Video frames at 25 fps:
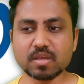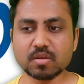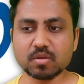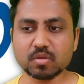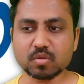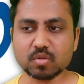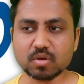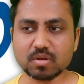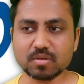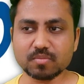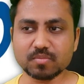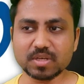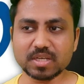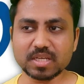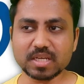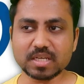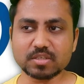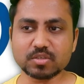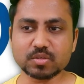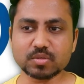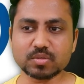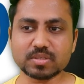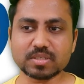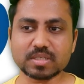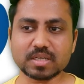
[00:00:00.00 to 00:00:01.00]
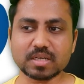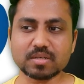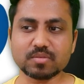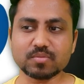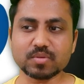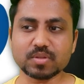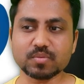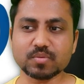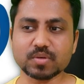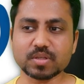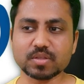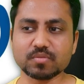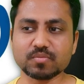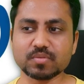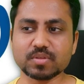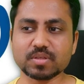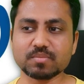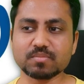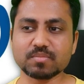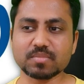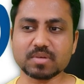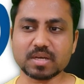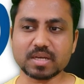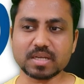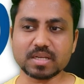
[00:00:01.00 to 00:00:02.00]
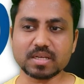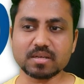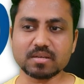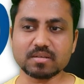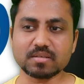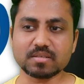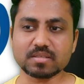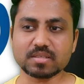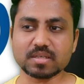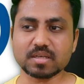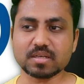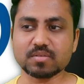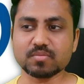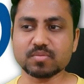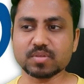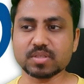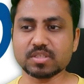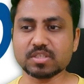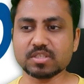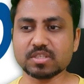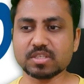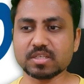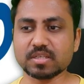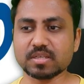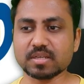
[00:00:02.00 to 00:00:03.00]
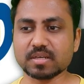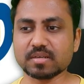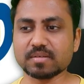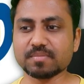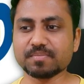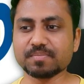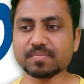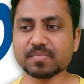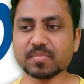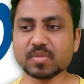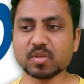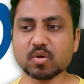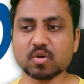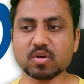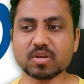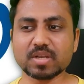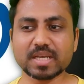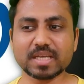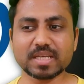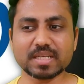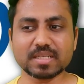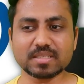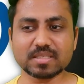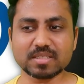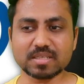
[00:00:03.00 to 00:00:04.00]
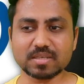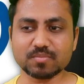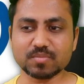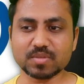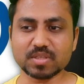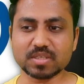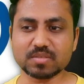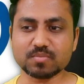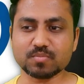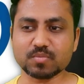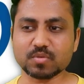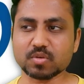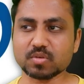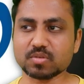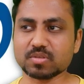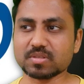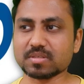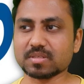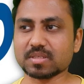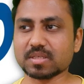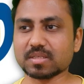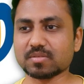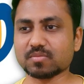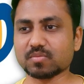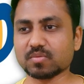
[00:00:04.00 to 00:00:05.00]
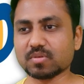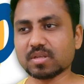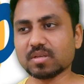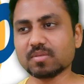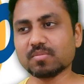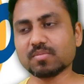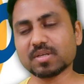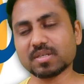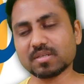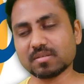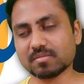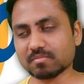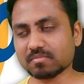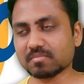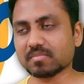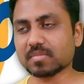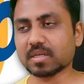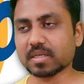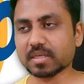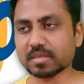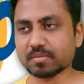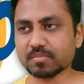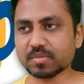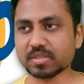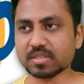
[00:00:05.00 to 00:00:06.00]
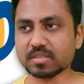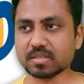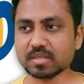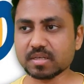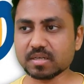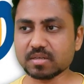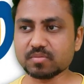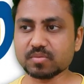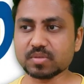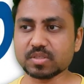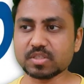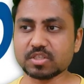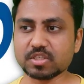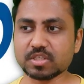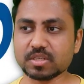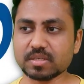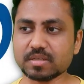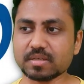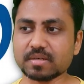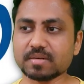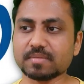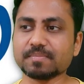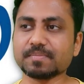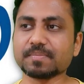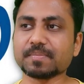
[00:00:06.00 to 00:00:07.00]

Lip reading: normally I should start with one of them. I'll start with Jira, or I can skip this process as well, but let me start with Jira.